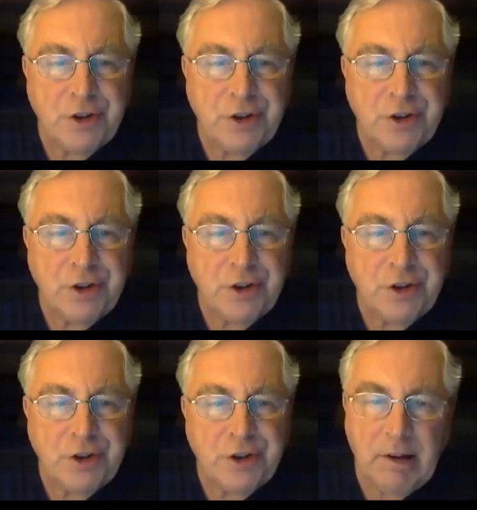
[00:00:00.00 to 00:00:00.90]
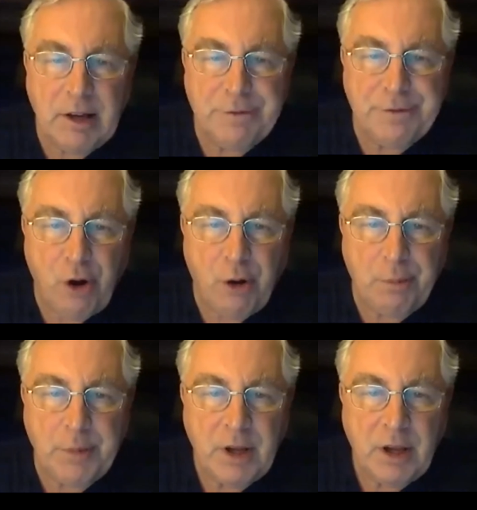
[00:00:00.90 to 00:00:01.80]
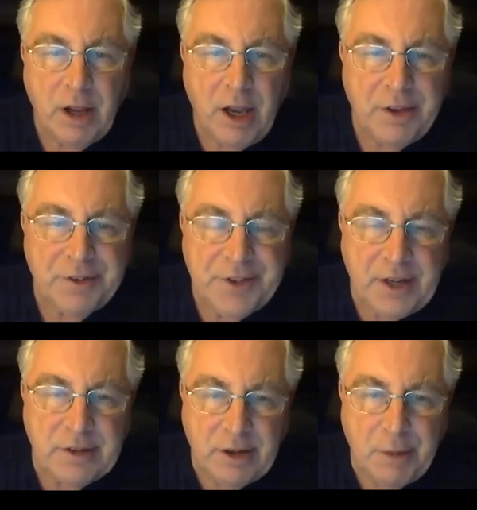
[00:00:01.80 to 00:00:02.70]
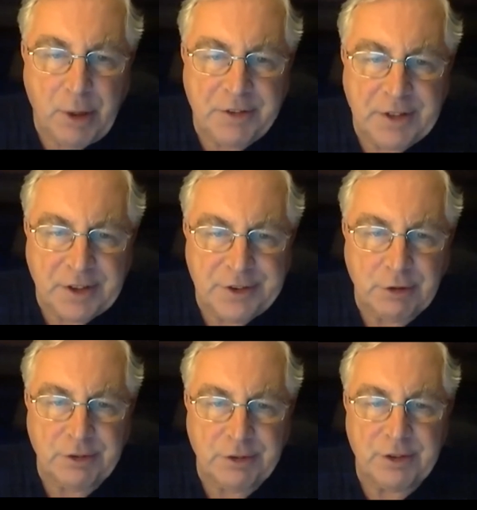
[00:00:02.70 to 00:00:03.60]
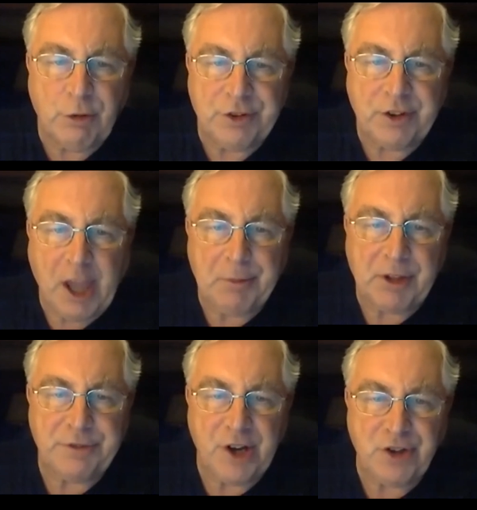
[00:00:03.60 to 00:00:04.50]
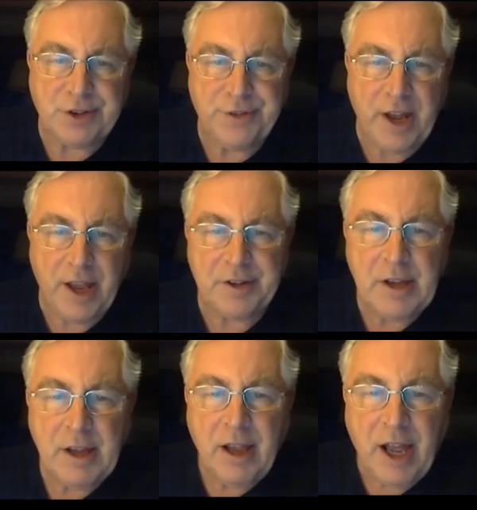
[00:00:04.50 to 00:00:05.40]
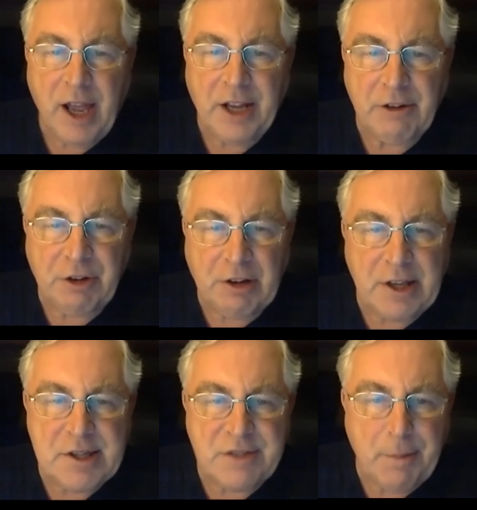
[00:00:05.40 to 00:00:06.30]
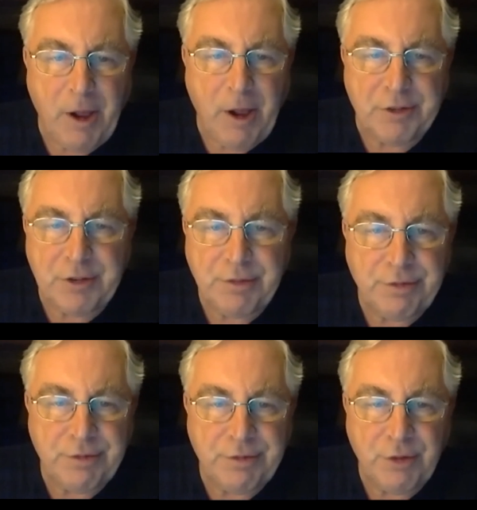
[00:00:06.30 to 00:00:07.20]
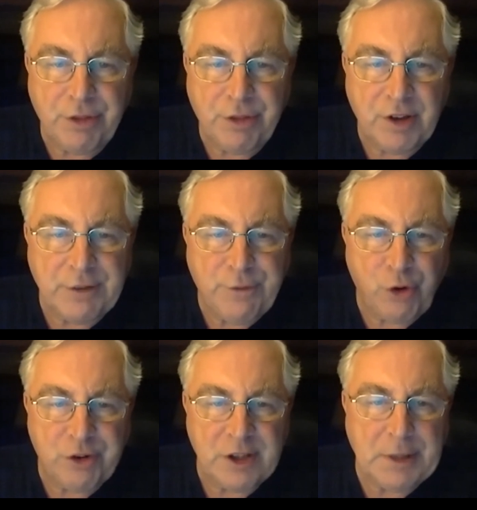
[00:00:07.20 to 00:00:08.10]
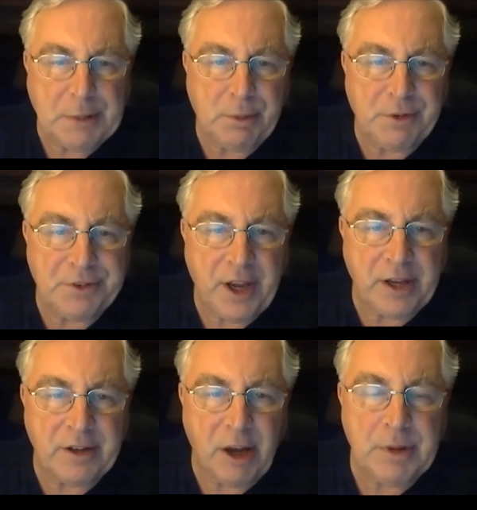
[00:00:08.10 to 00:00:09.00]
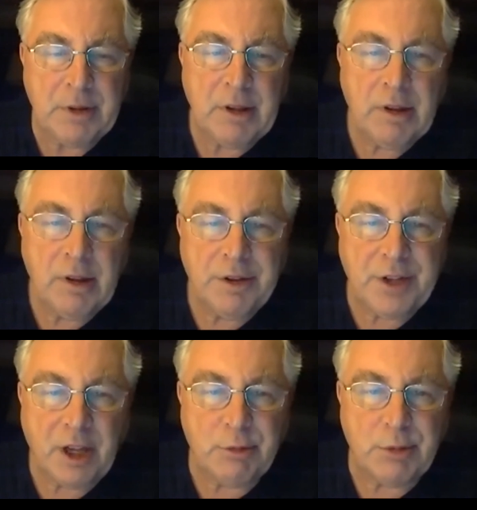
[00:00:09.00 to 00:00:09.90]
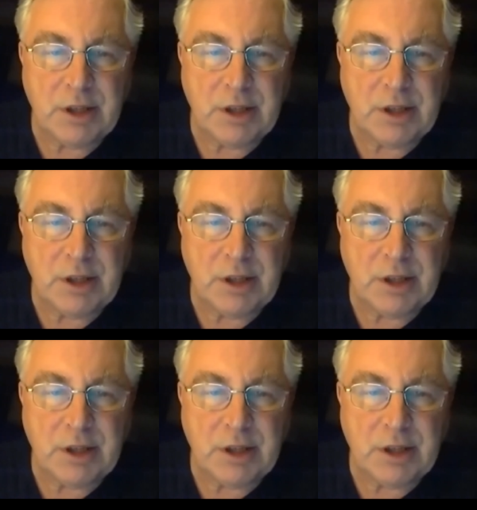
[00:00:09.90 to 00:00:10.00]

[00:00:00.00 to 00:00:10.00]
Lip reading: particularly from second year politics students who also came to the Freshers' Fair, and I got a list of about 13, 14 people signed up. So